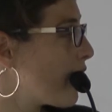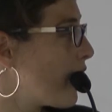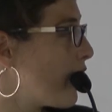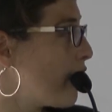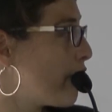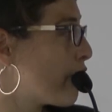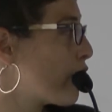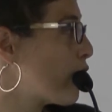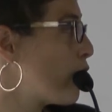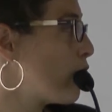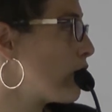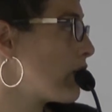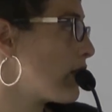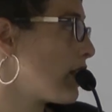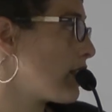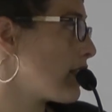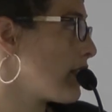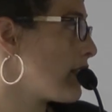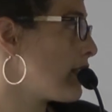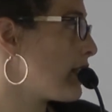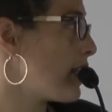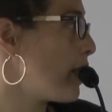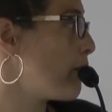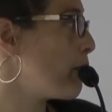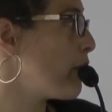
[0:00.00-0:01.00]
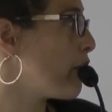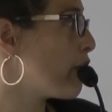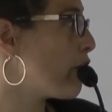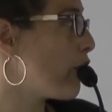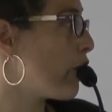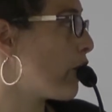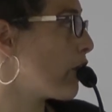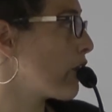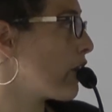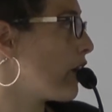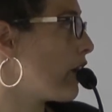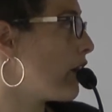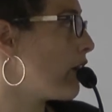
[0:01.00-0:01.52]
And of course, as I said
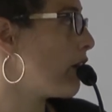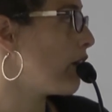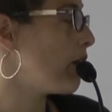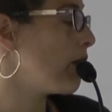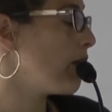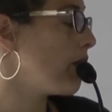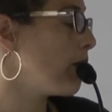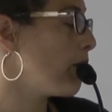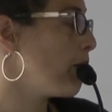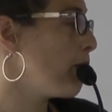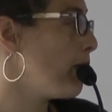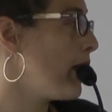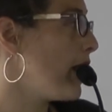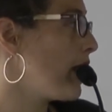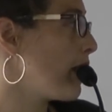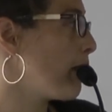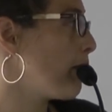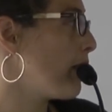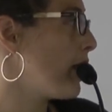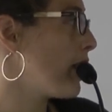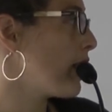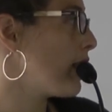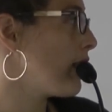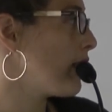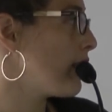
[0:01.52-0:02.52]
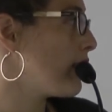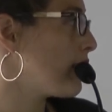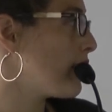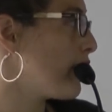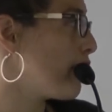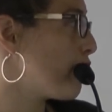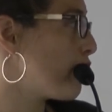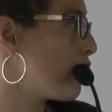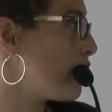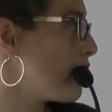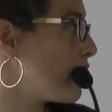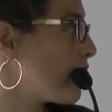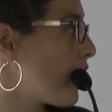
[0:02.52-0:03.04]
before, there are many, many
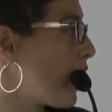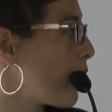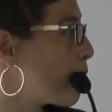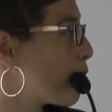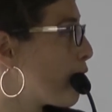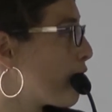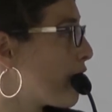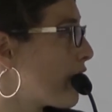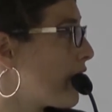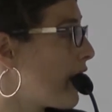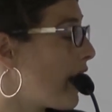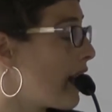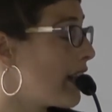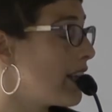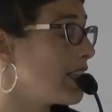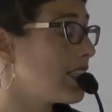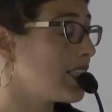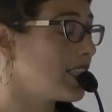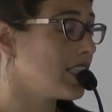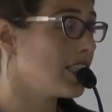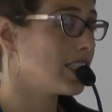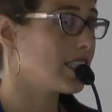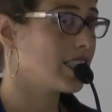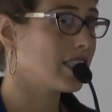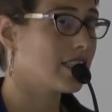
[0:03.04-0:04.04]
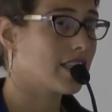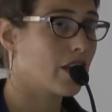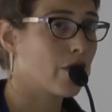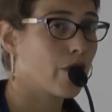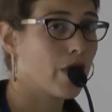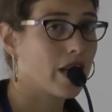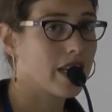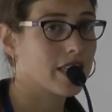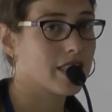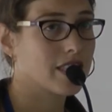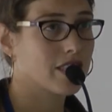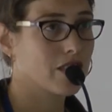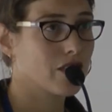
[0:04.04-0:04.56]
different types of analyses and
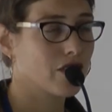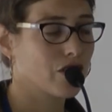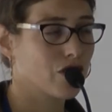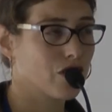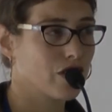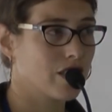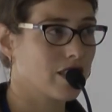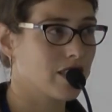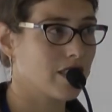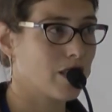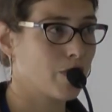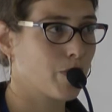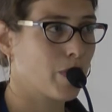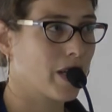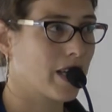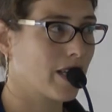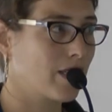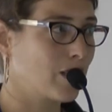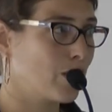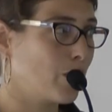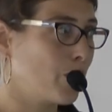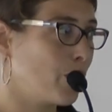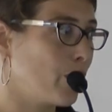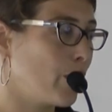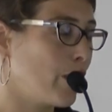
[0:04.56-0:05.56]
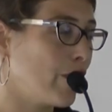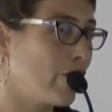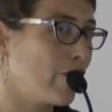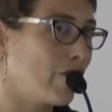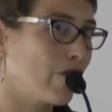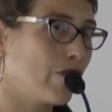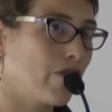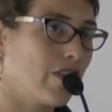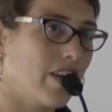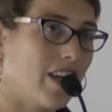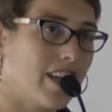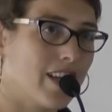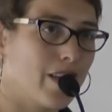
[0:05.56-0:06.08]
directions that we can do.
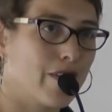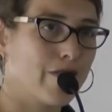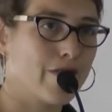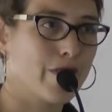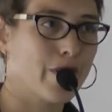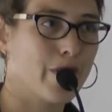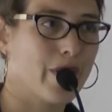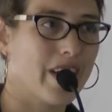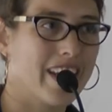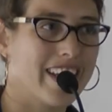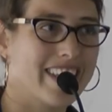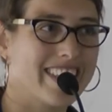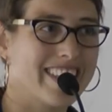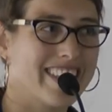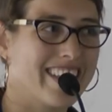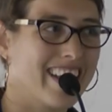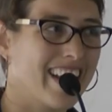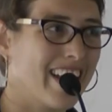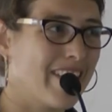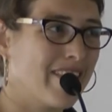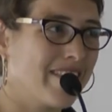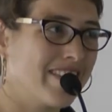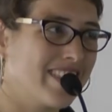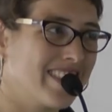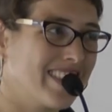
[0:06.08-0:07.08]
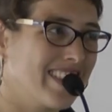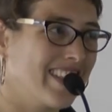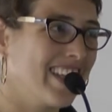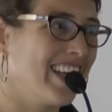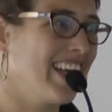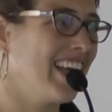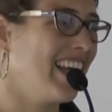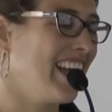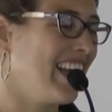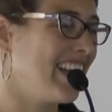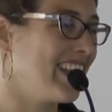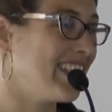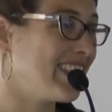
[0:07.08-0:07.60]
If any of you has
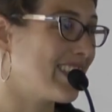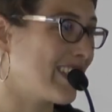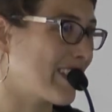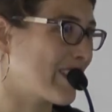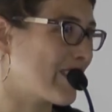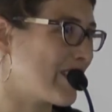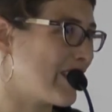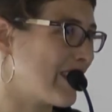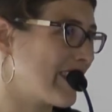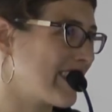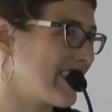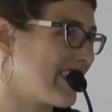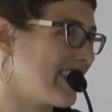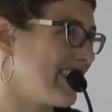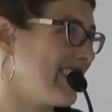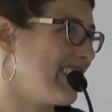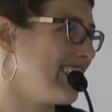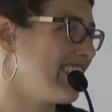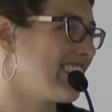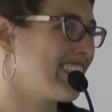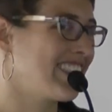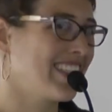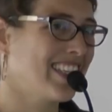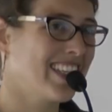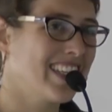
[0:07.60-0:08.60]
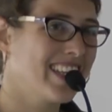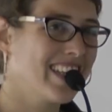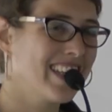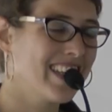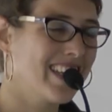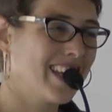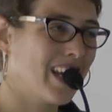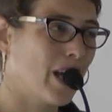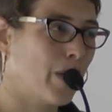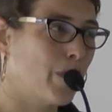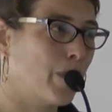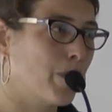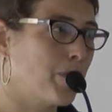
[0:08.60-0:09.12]
any suggestions,
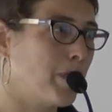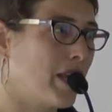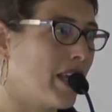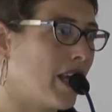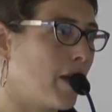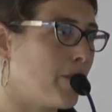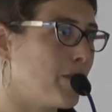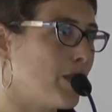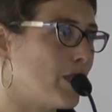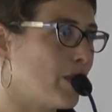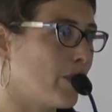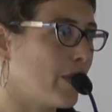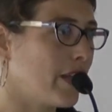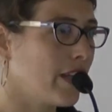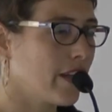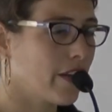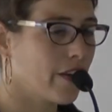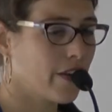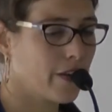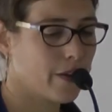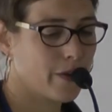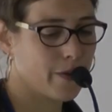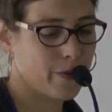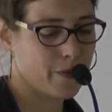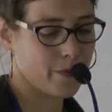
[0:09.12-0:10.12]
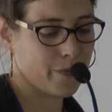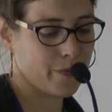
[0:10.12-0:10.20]
I would be happy to hear.